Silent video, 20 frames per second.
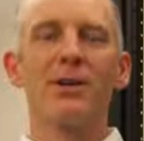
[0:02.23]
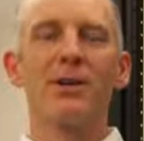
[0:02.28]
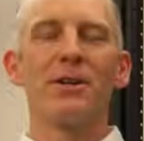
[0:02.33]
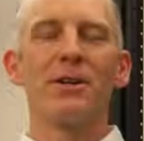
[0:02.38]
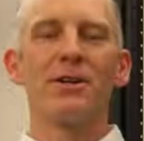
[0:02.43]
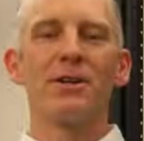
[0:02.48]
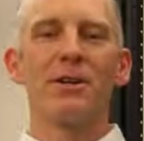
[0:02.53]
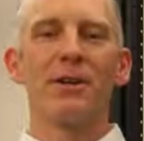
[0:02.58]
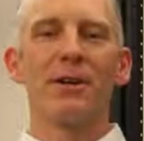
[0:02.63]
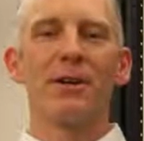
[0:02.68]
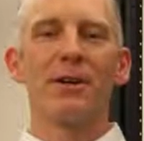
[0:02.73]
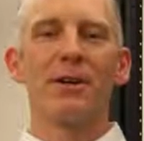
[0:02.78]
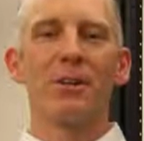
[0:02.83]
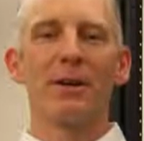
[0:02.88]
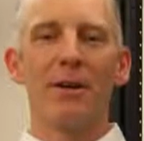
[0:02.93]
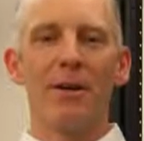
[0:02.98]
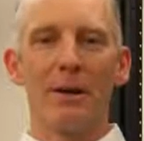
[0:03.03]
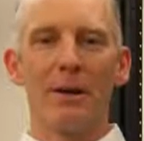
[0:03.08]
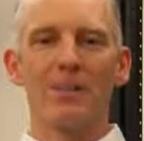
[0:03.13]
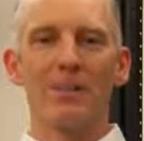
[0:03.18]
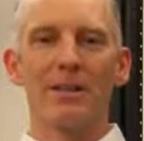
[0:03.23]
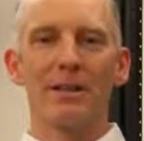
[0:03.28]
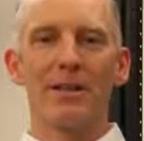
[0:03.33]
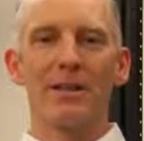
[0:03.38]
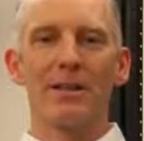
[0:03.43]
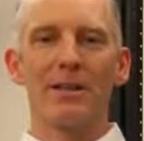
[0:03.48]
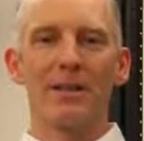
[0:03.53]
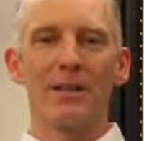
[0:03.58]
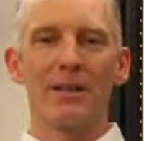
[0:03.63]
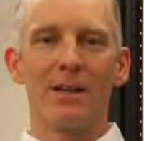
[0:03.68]
Engineer with
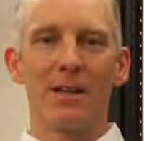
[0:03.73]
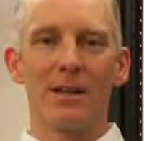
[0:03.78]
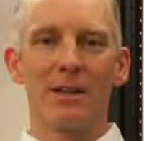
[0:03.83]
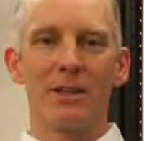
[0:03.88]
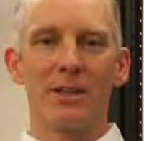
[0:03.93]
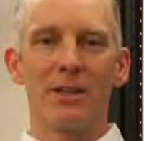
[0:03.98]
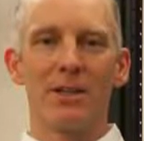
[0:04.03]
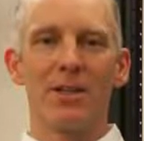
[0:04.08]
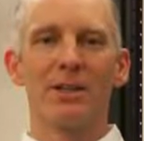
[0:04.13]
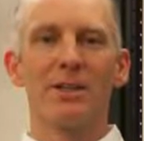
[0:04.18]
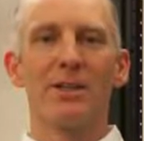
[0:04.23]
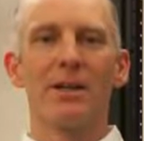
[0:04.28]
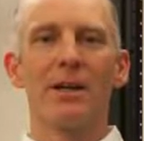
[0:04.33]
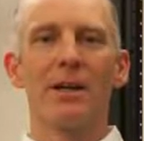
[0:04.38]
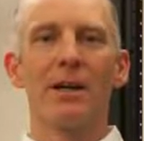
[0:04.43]
Upsite Technologies,